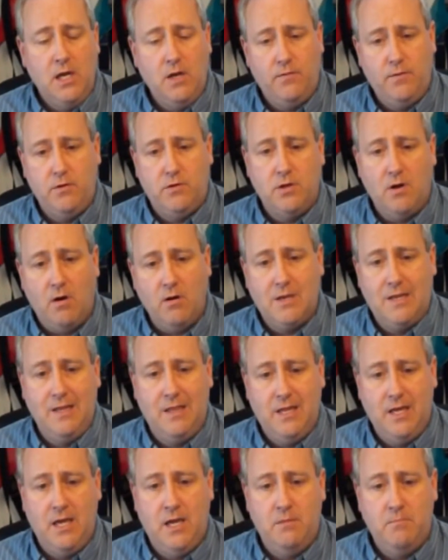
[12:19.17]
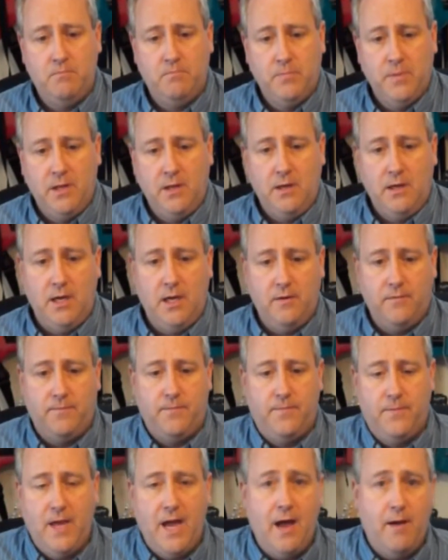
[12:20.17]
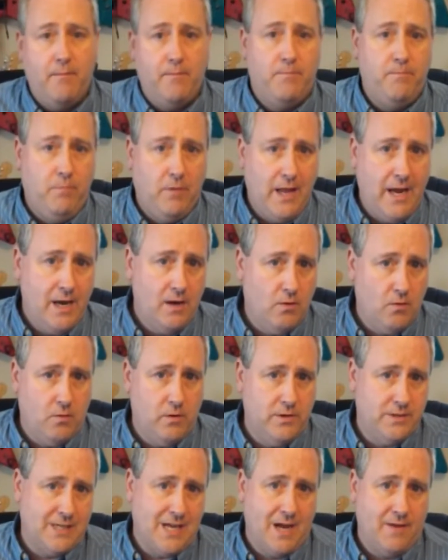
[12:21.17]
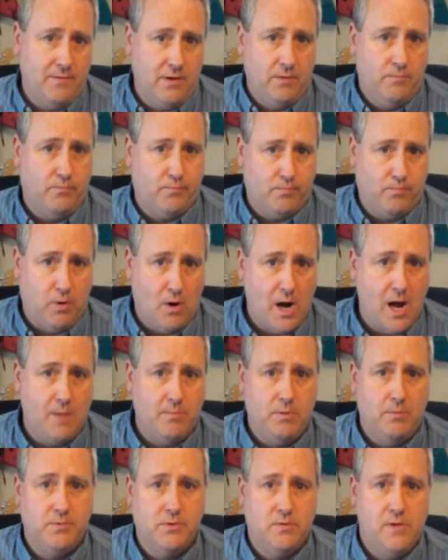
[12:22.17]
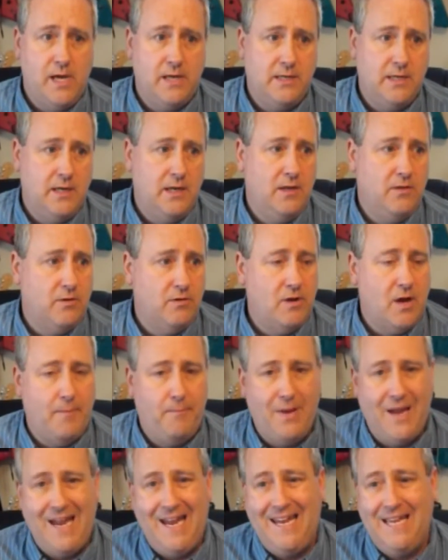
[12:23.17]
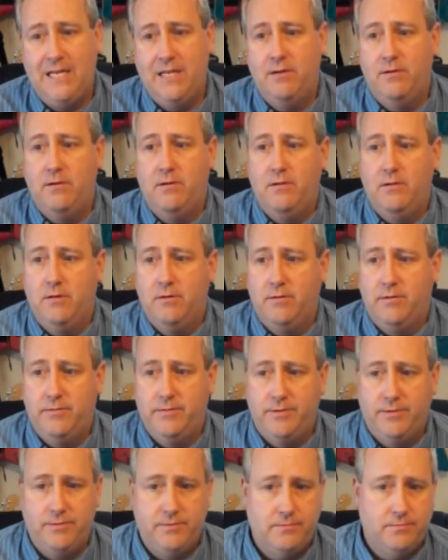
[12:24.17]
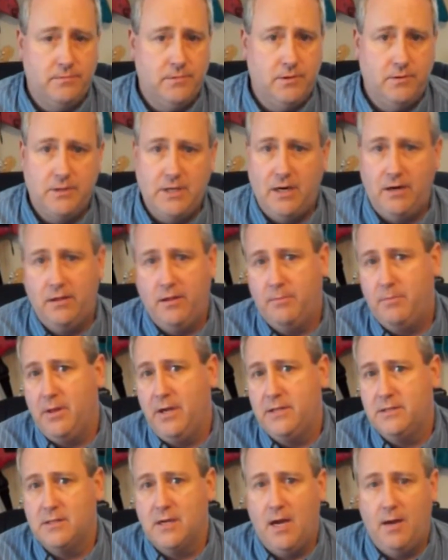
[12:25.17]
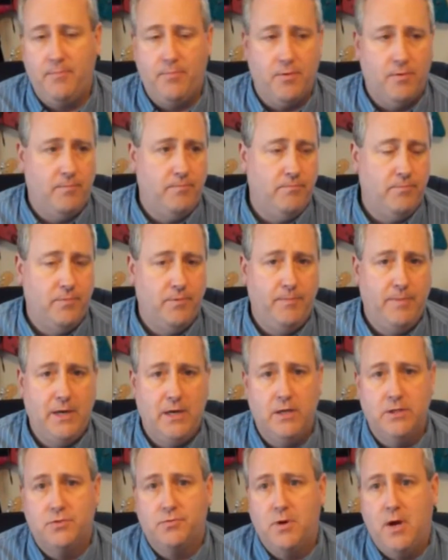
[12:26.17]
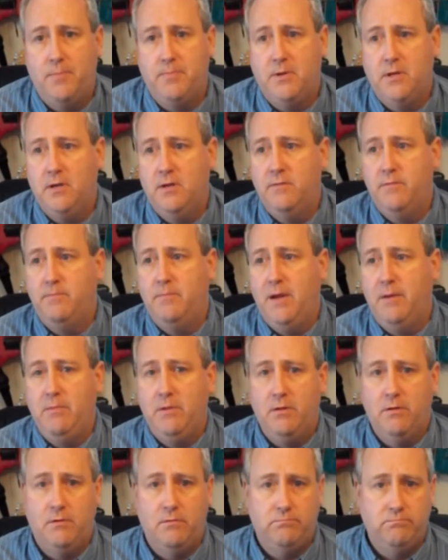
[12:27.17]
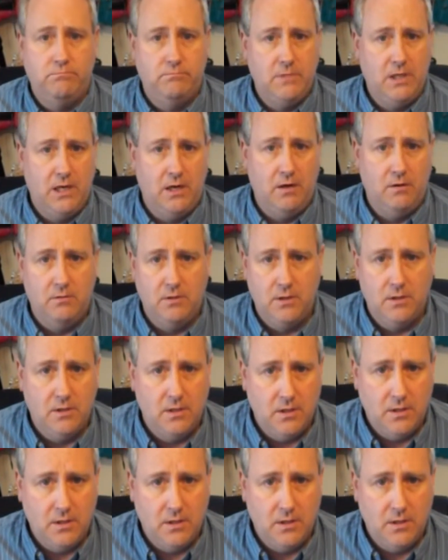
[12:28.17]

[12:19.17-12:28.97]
if you talk to them, if that landlord is having problems with that tenant, they're not paying, they're, they're, they're, they're tearing the place up, they're, they're being disruptive, maybe they're, you know,